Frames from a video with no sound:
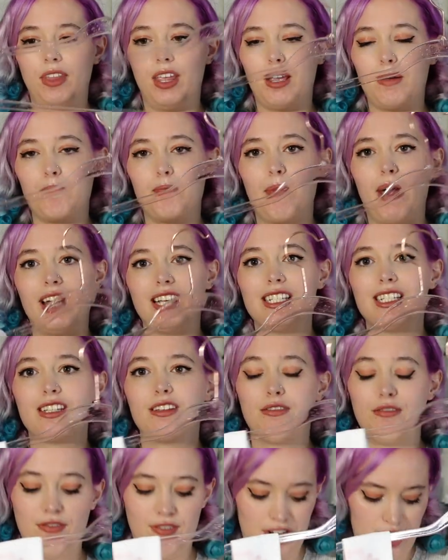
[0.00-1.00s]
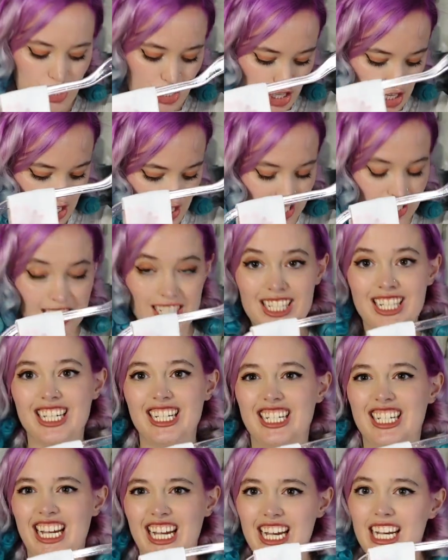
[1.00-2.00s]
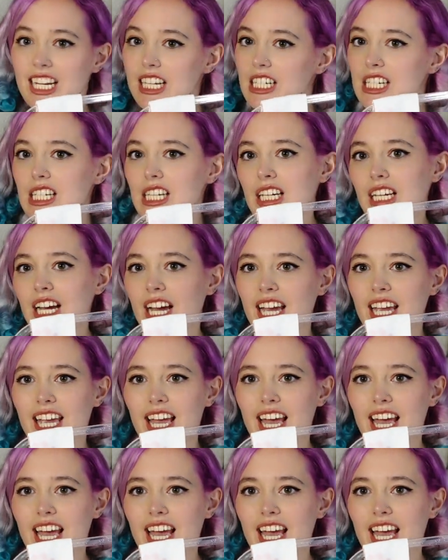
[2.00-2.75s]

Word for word: like best finishings to date, I